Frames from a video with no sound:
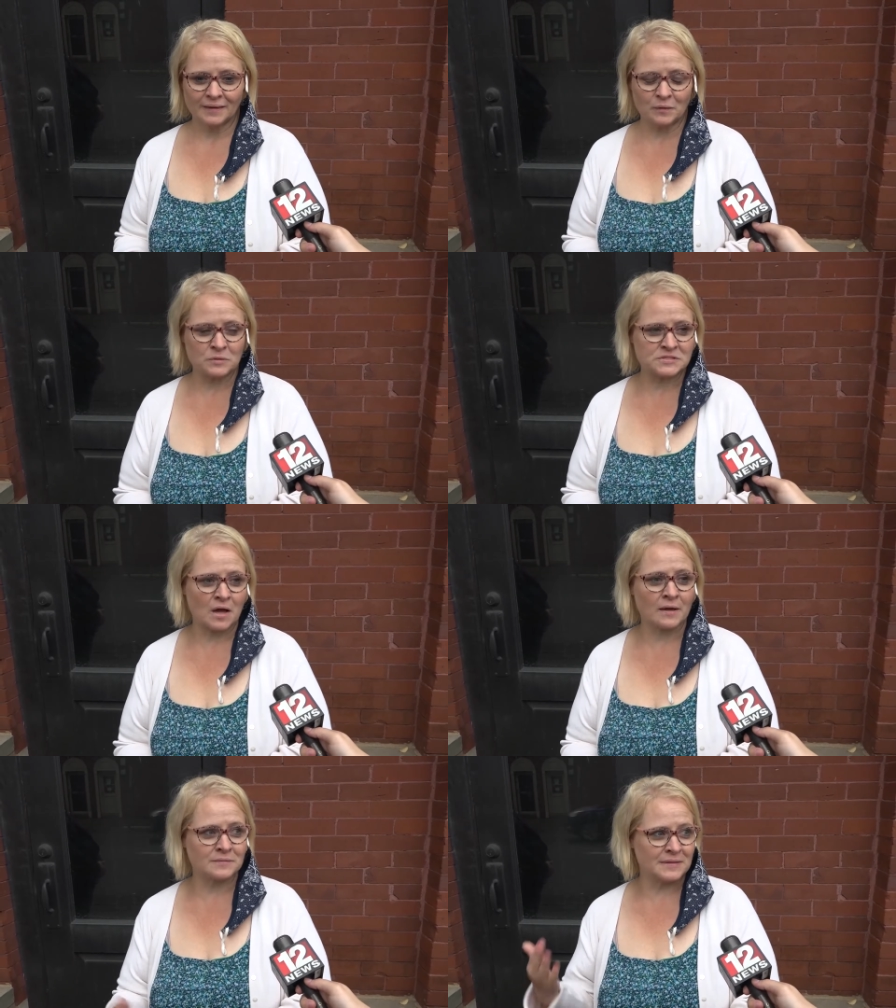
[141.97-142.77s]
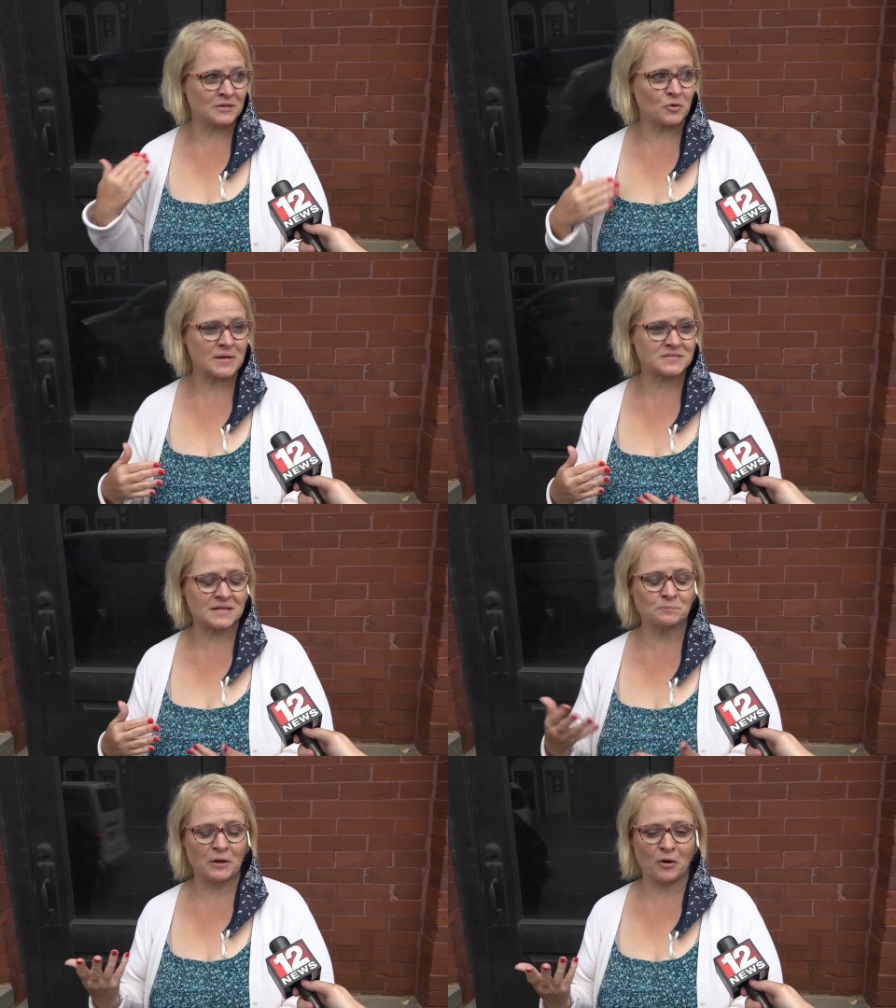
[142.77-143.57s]
it was I,
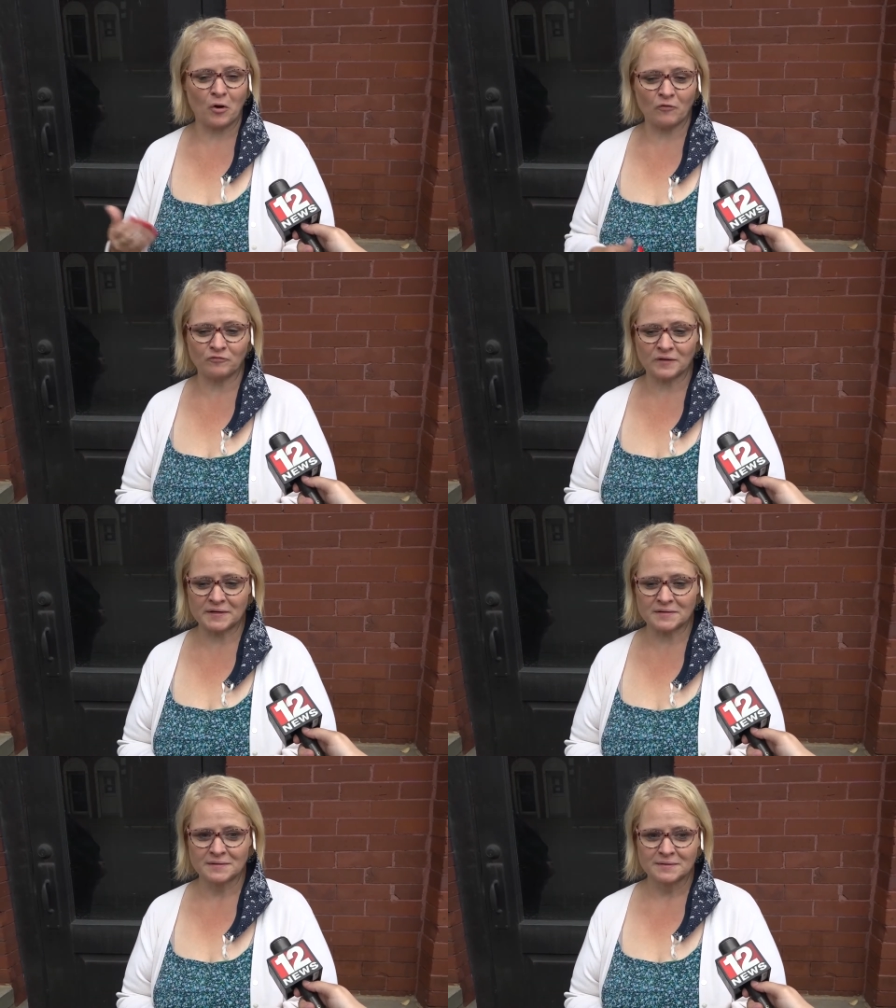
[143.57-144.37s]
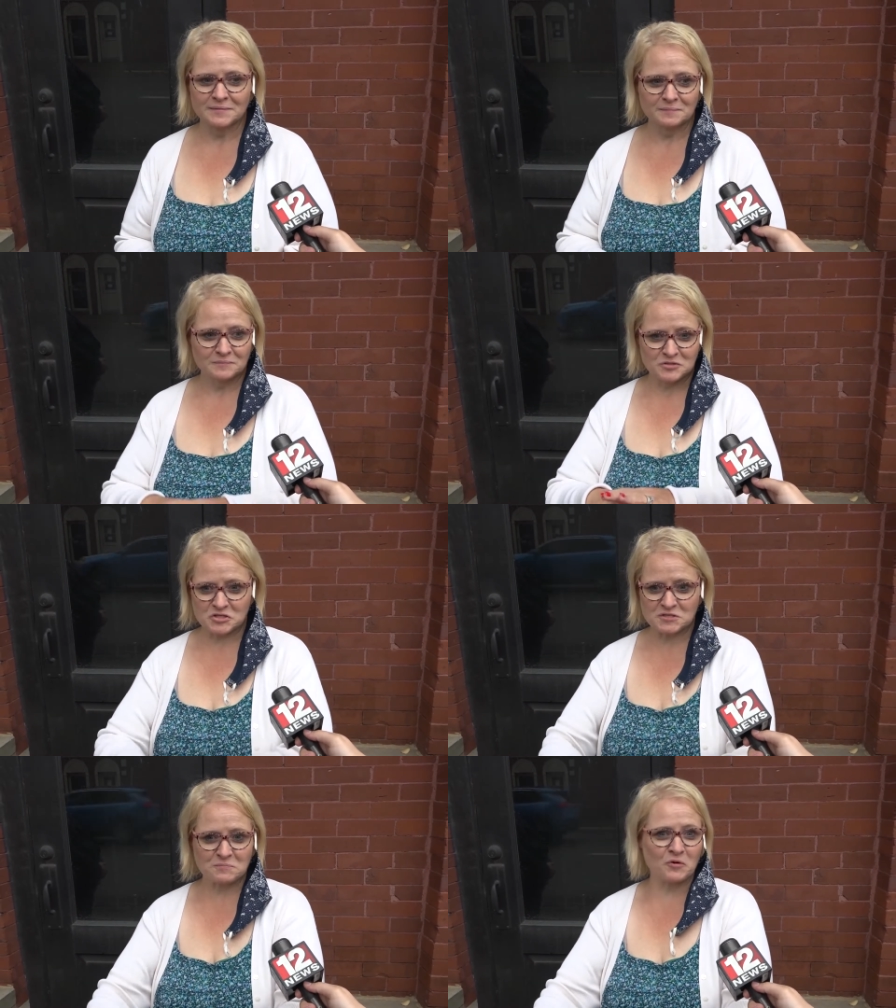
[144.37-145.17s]
interesting, but hopefully
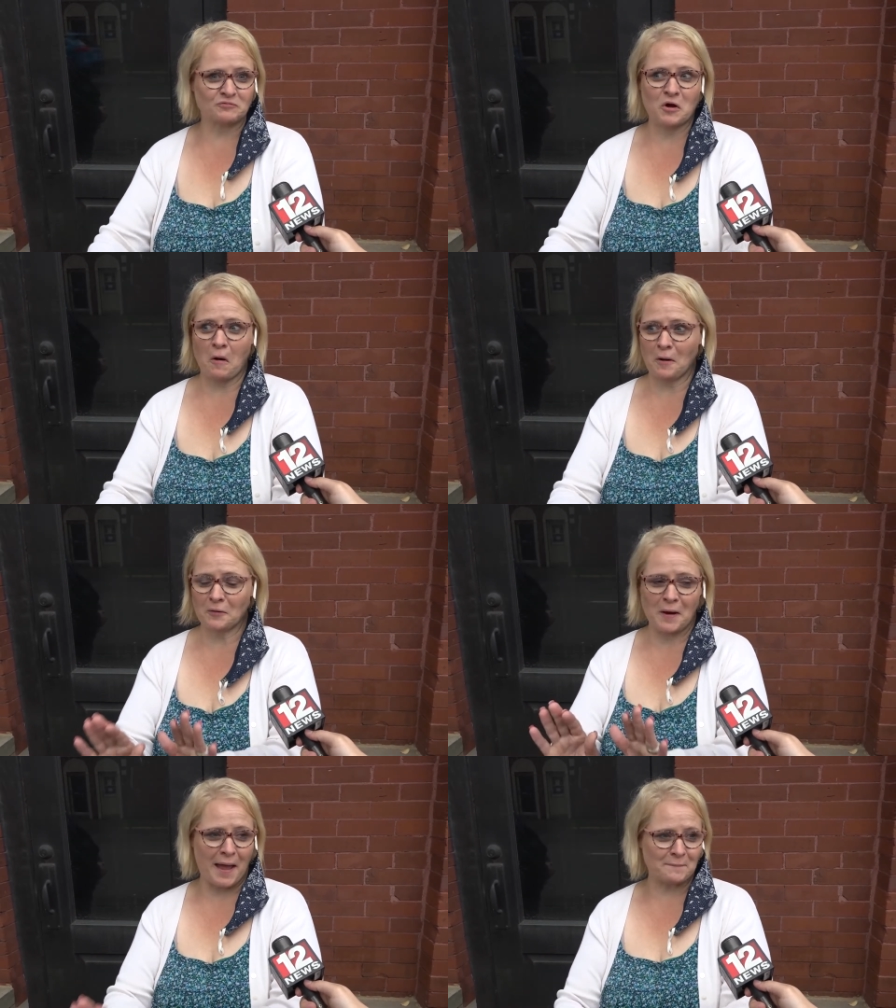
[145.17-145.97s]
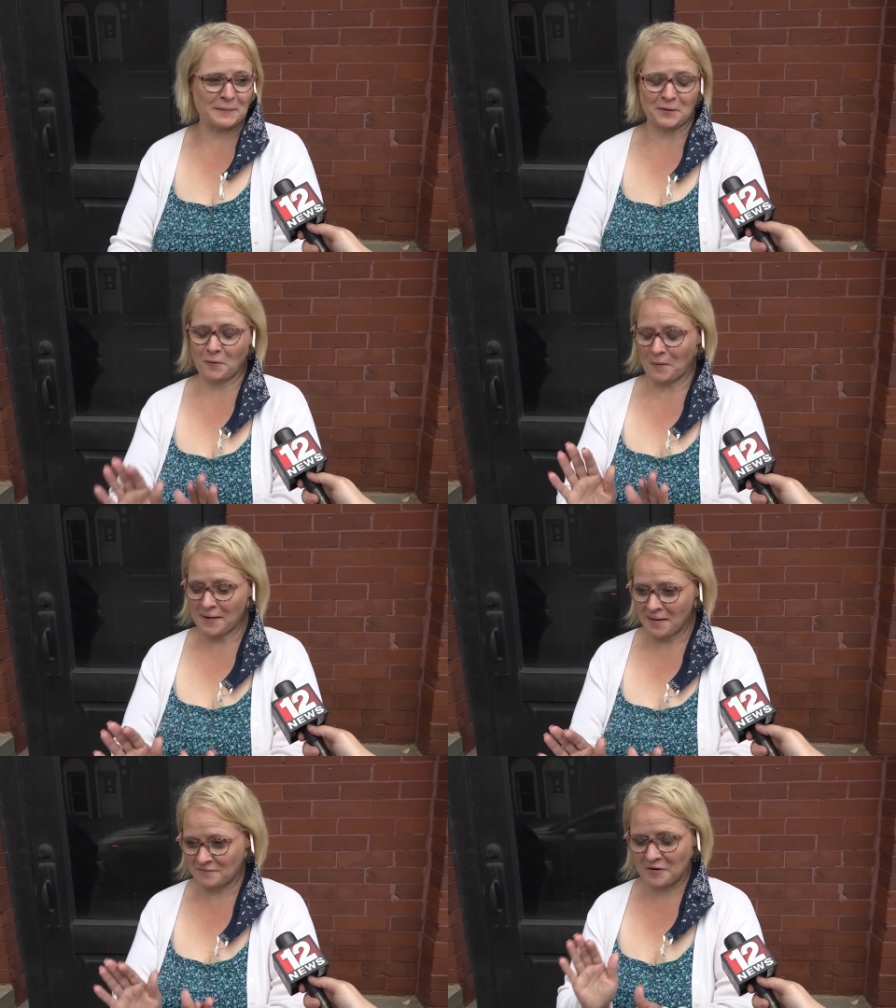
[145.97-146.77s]
she's moved on or happy or
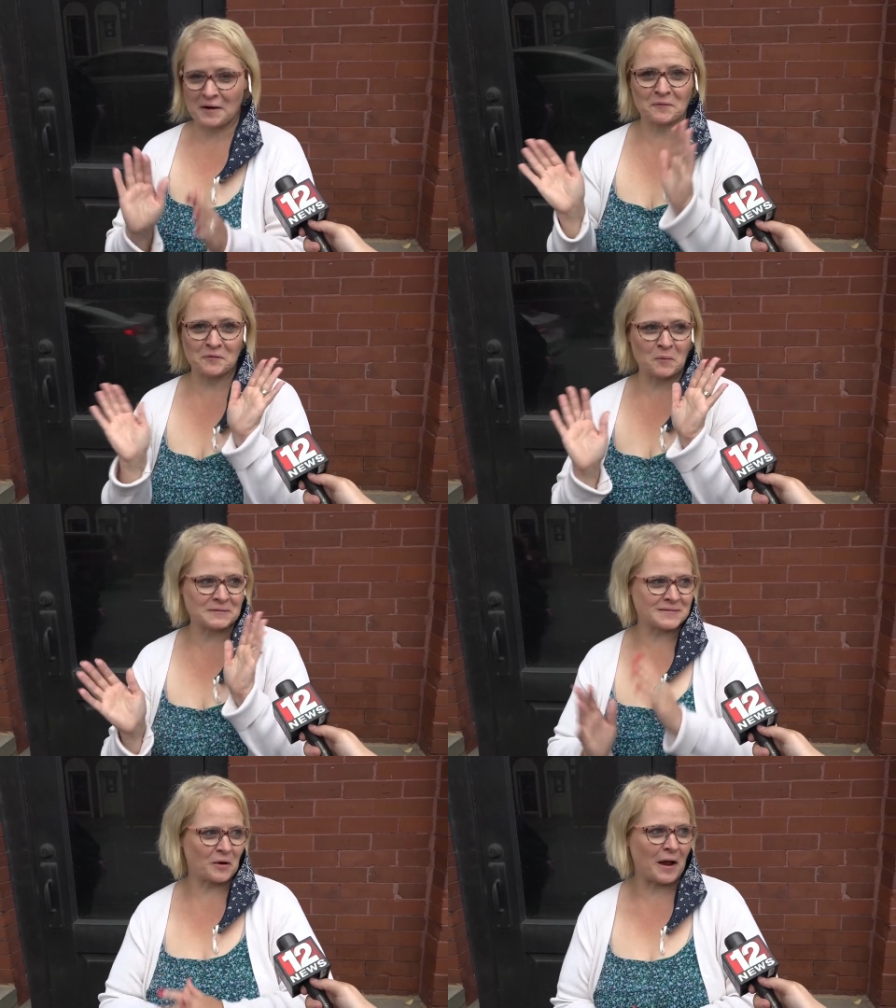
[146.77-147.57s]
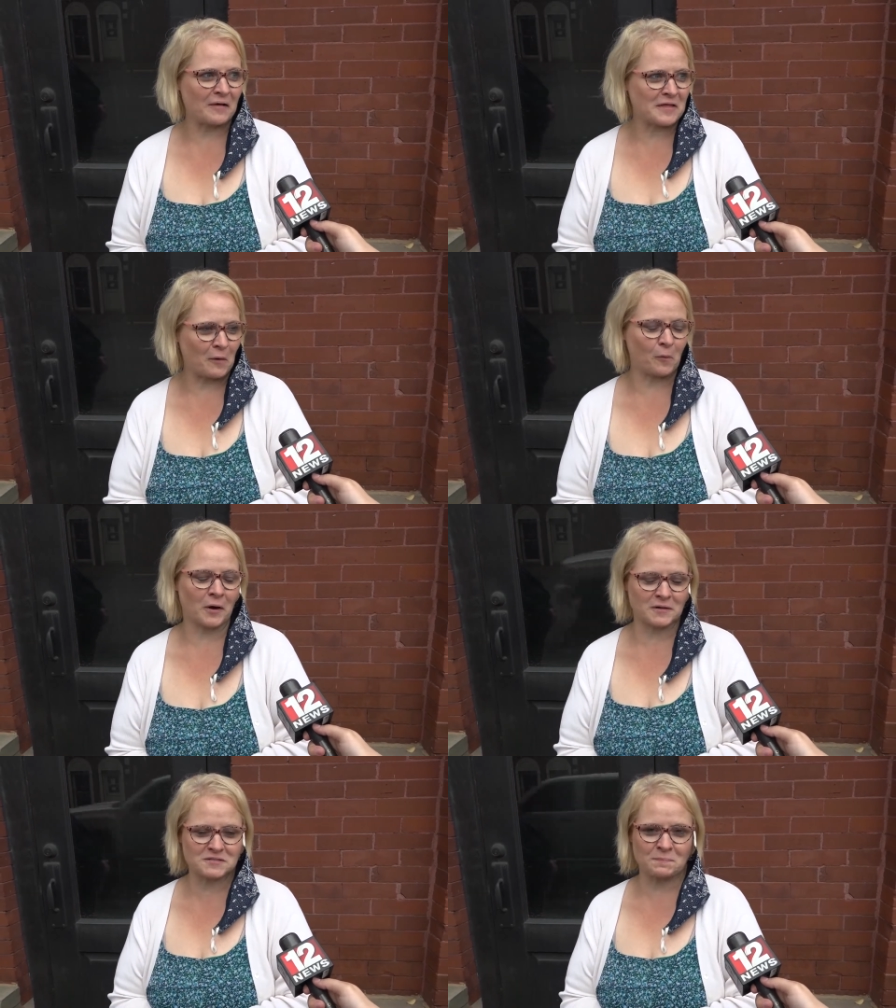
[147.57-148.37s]
whatever. I don't know what the, how that
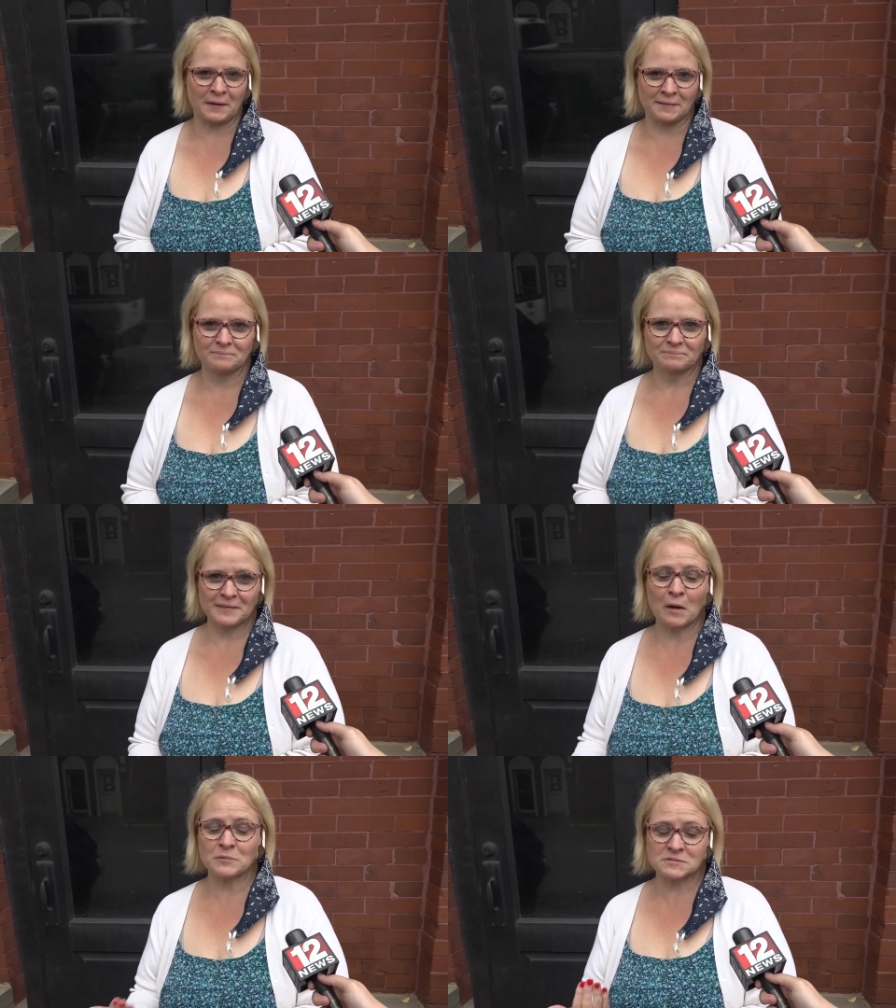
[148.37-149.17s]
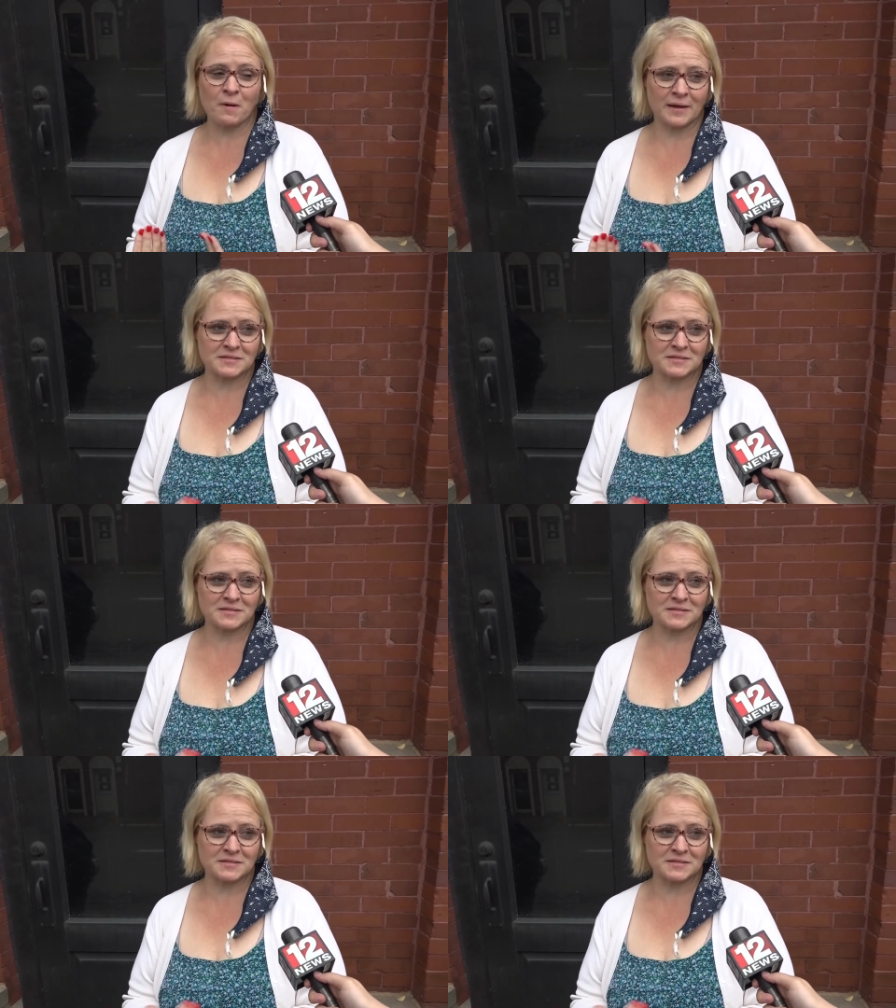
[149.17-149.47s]
works, but that was my